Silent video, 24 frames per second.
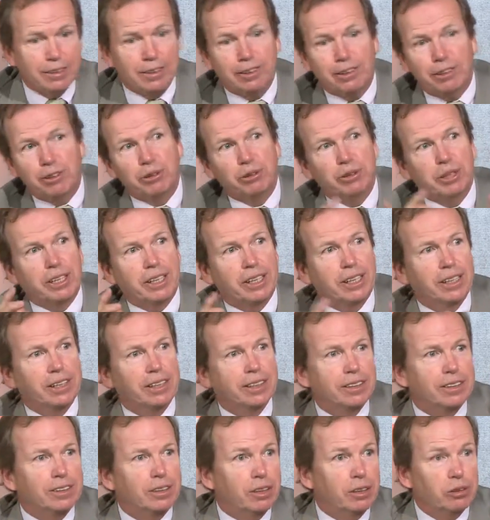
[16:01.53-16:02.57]

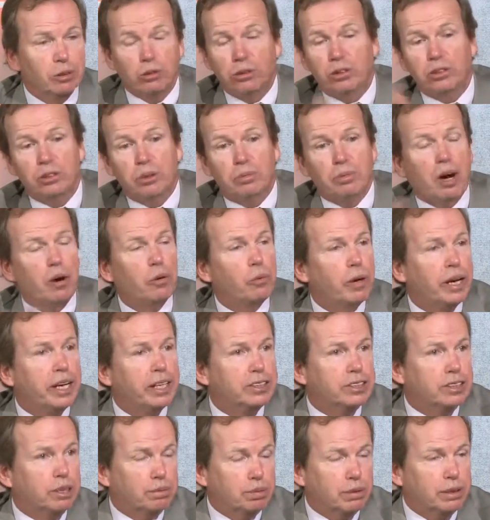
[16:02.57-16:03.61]
Learned about
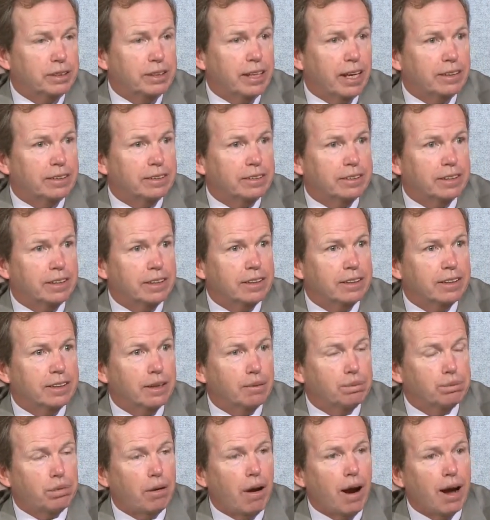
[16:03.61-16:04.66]
ways to protect their
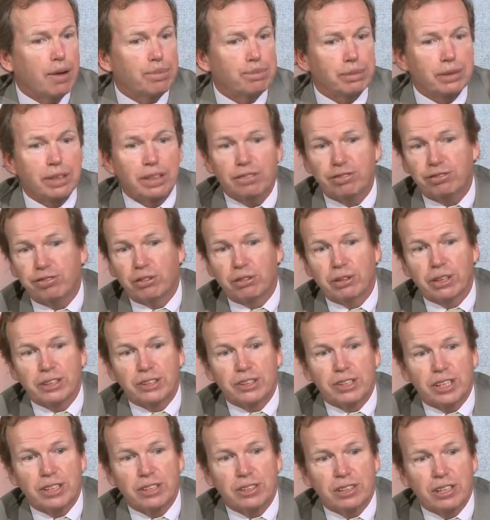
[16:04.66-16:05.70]
property. For
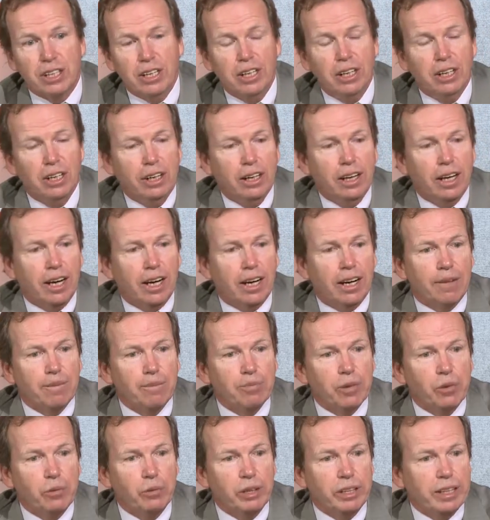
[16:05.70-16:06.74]
instance.
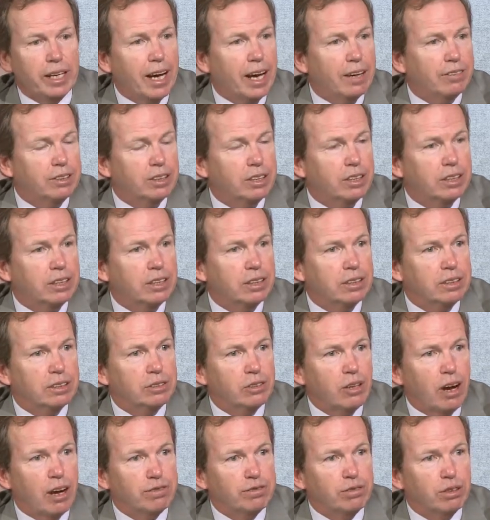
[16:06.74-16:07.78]
We have at the
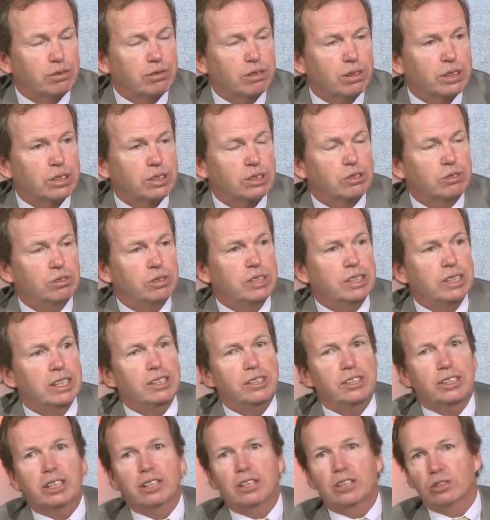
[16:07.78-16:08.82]
Norfolk Registry of
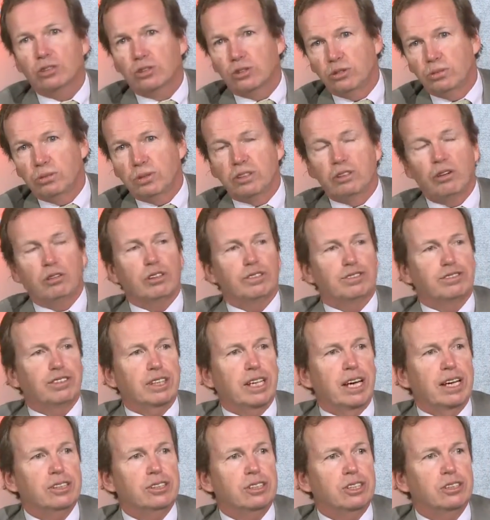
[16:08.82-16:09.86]
Deeds a consumer
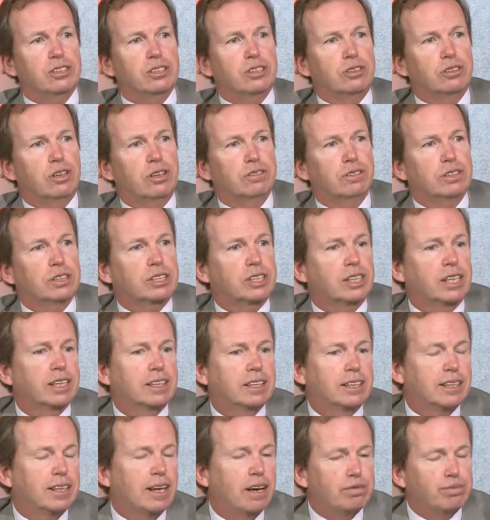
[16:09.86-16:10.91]
notification service.
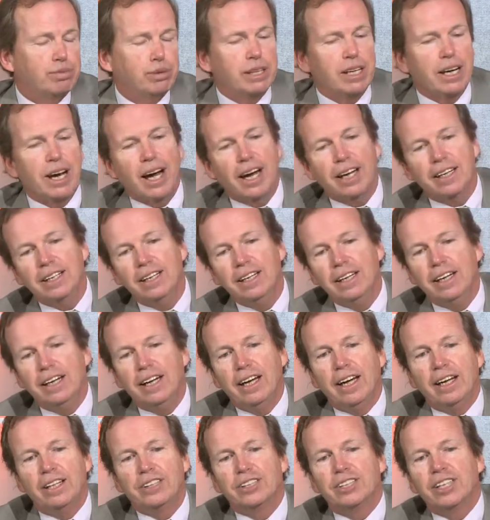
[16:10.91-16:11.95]
The FBI
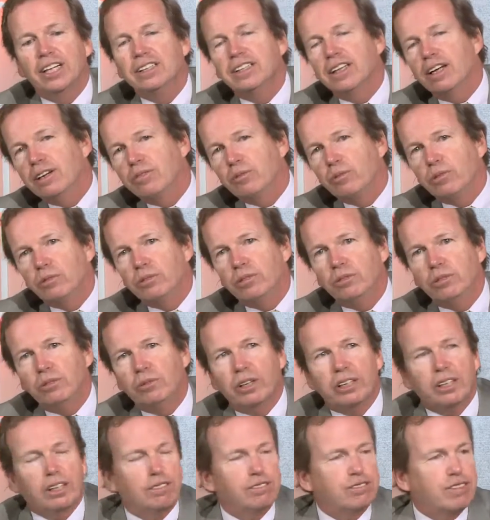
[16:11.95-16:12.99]
has said that
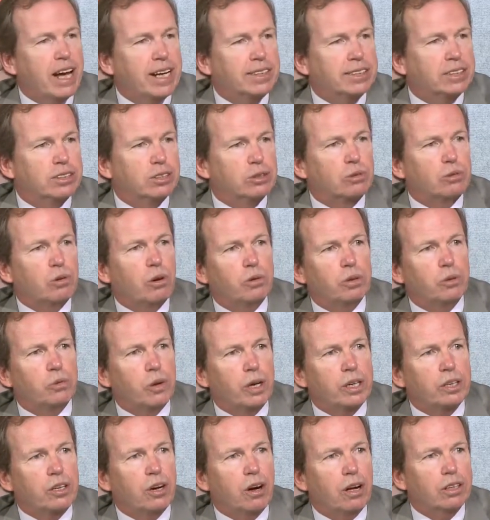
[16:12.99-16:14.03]
one of the fastest growing
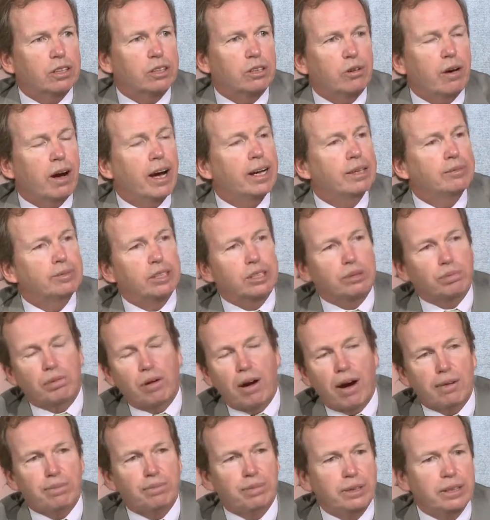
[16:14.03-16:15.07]
white-collar crimes is
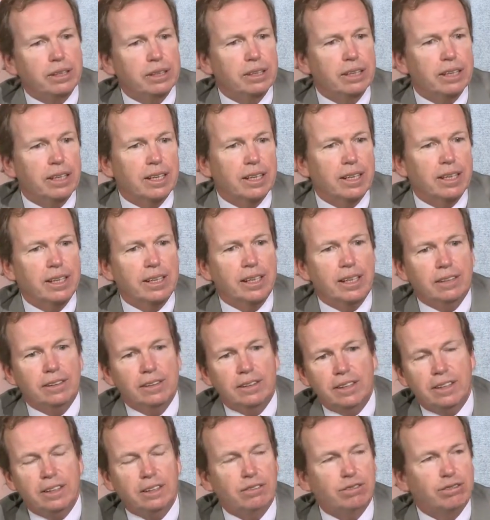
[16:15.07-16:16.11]
property and
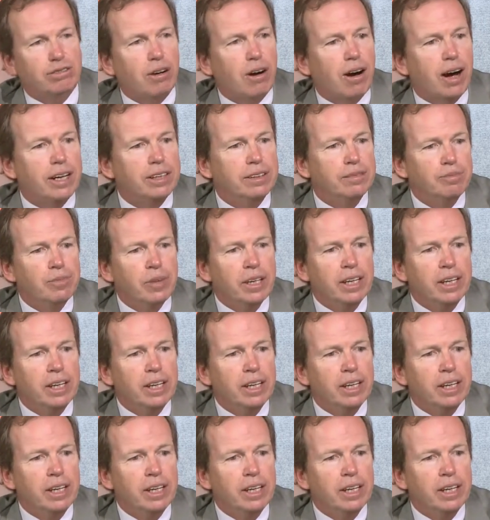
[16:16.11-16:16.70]
deed fraud.